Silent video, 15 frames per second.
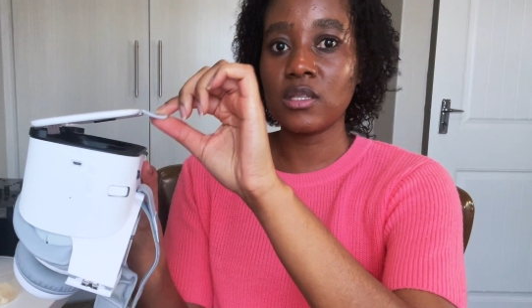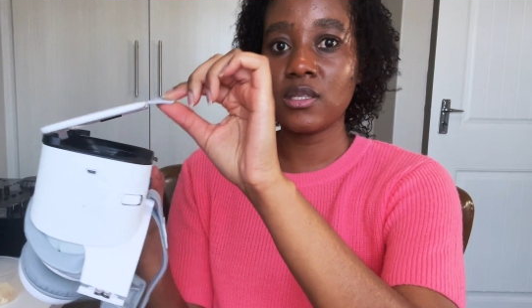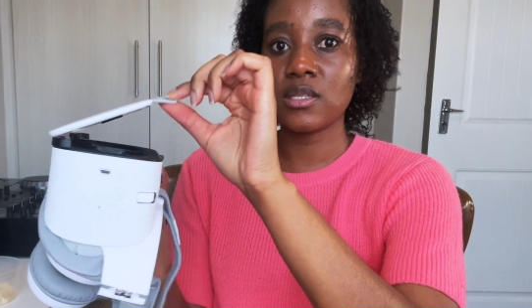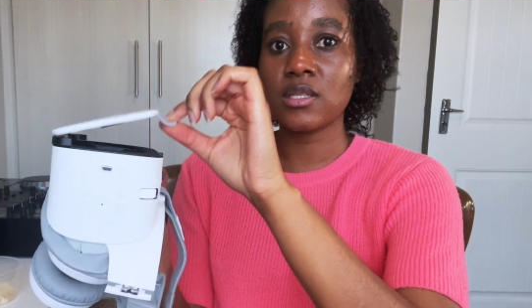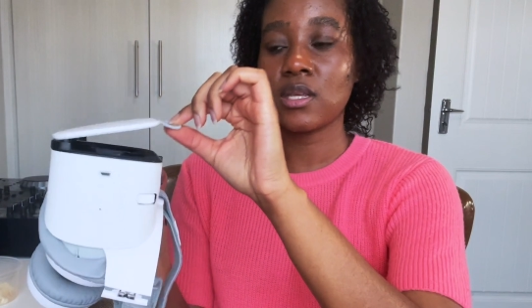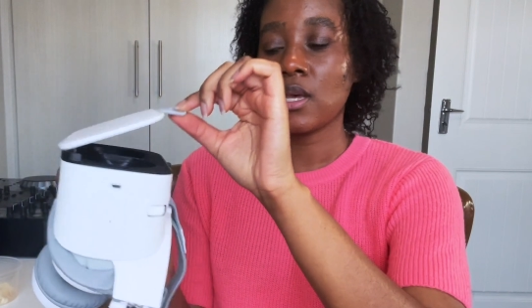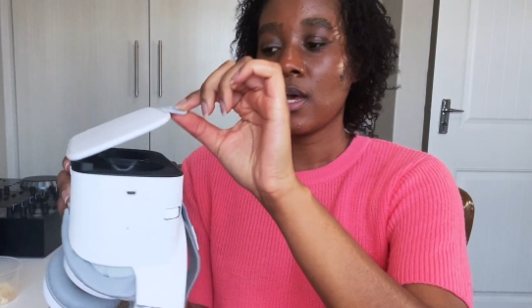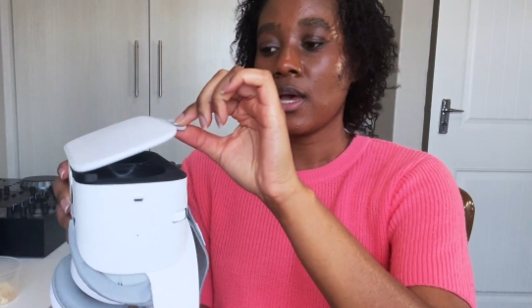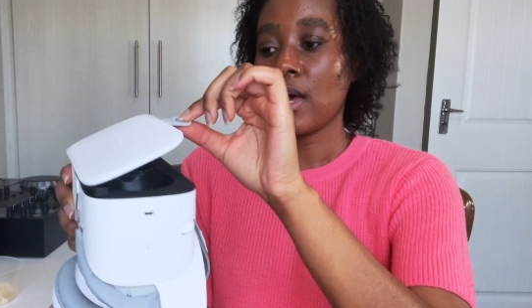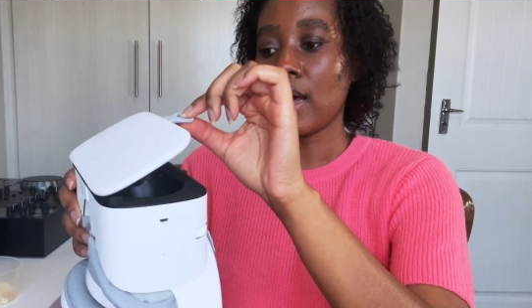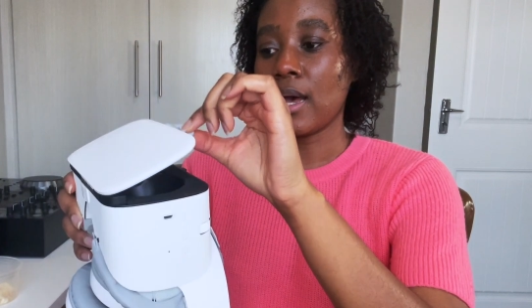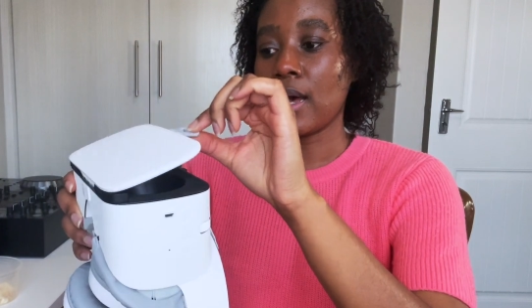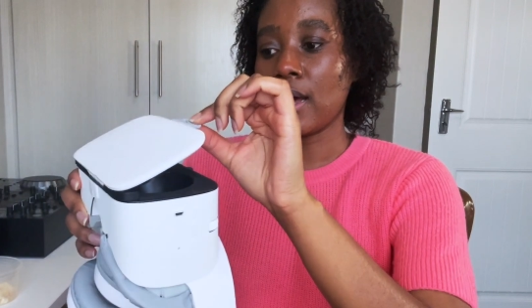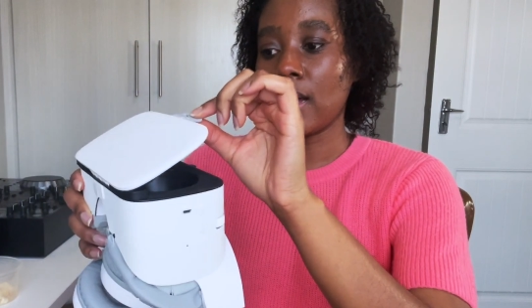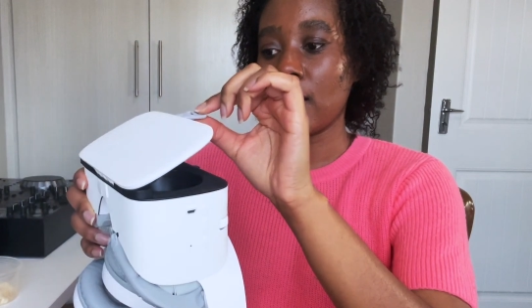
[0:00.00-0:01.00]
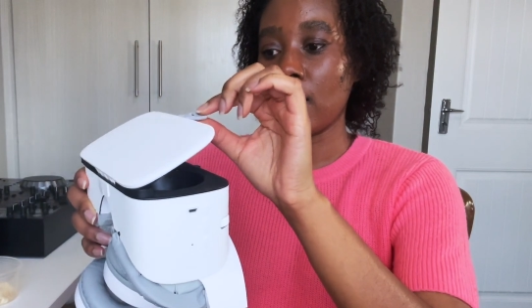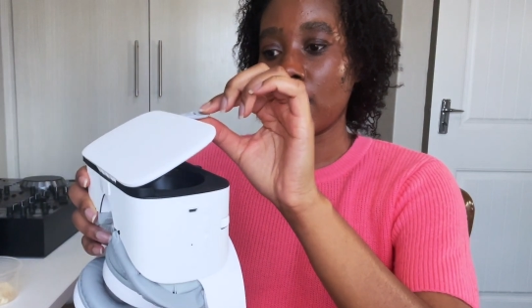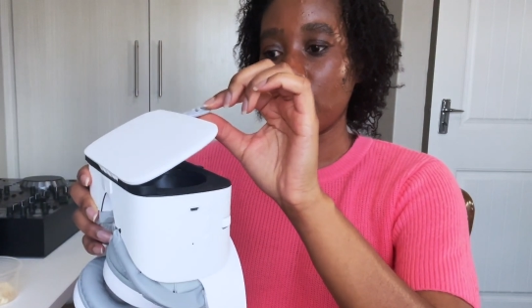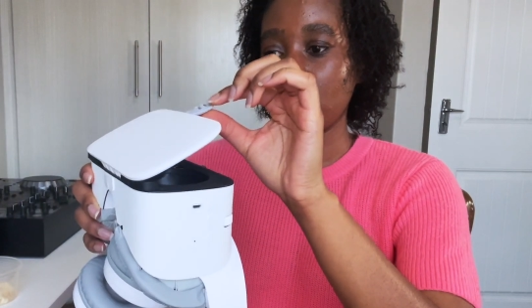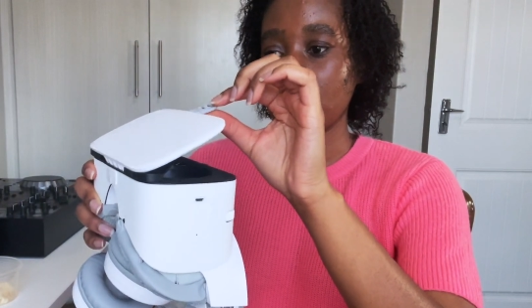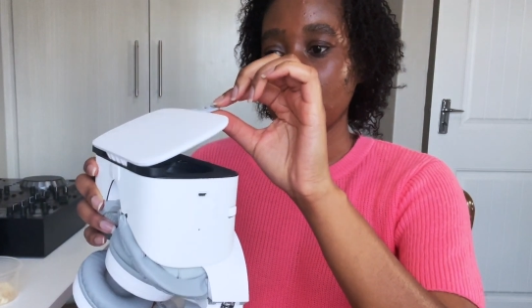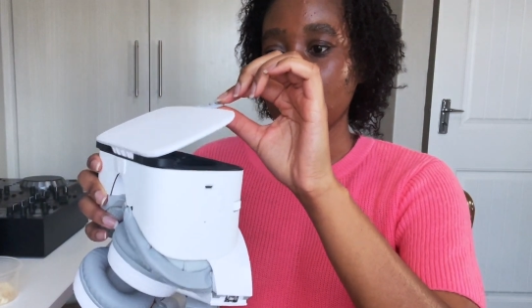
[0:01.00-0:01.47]

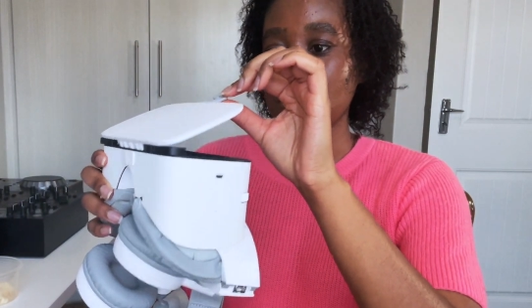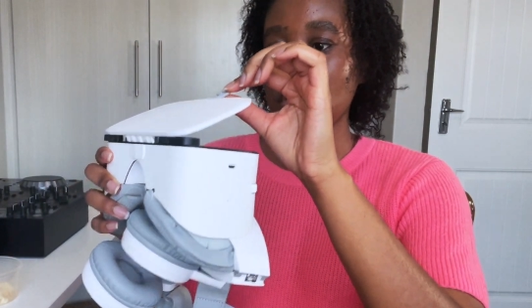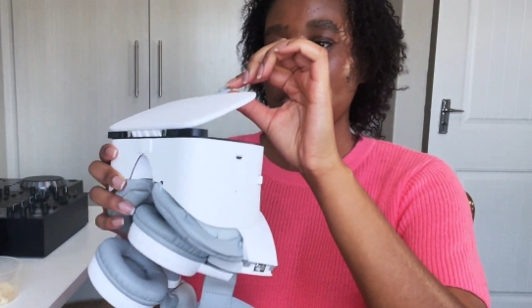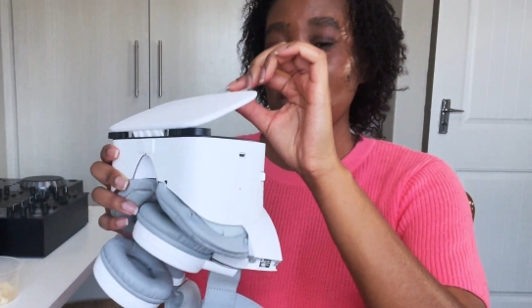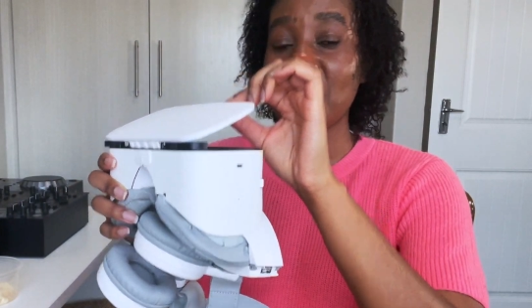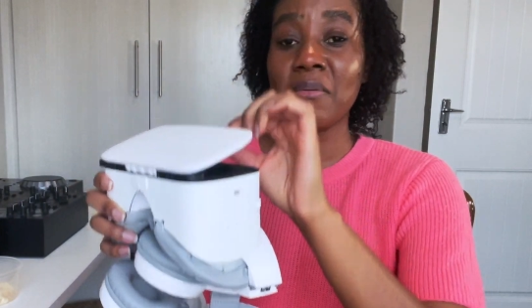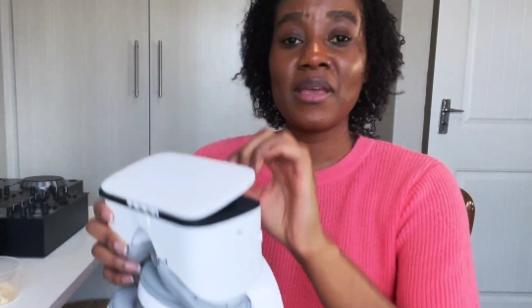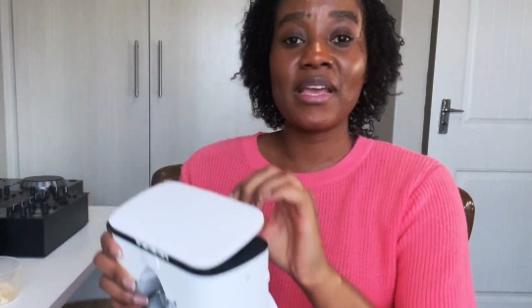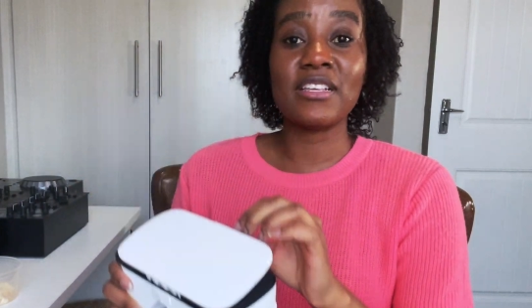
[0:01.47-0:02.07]
So maybe a